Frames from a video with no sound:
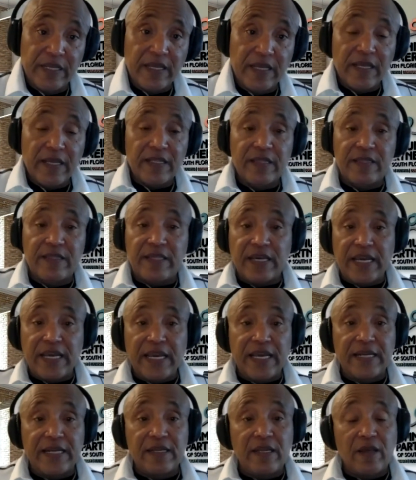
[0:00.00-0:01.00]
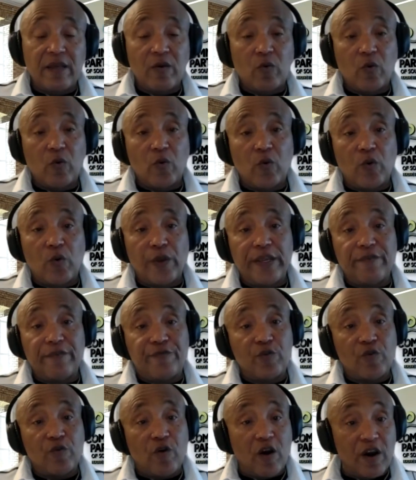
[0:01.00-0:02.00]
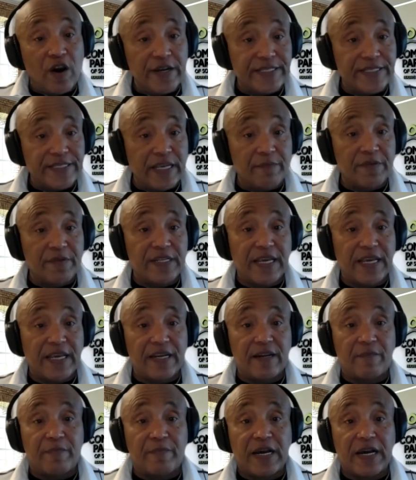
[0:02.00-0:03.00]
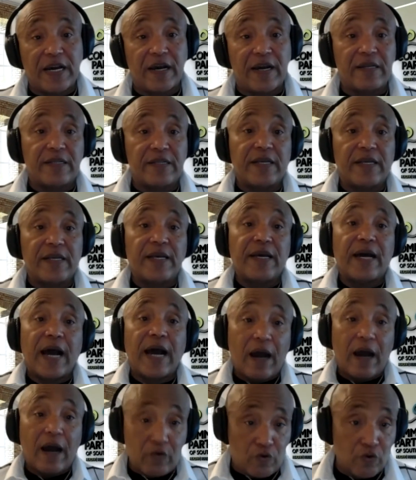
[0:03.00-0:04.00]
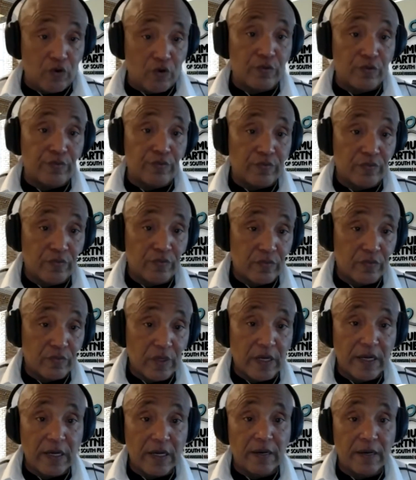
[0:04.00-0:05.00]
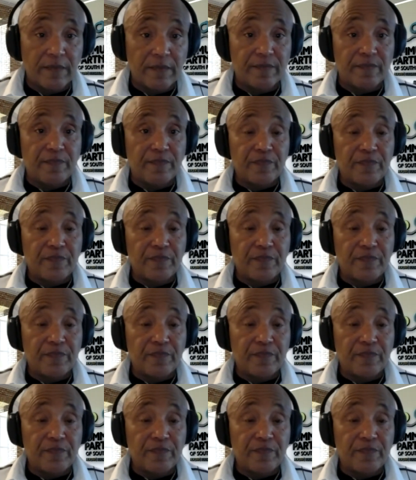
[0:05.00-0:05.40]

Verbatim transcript: Then, if you are intimidated about our group um,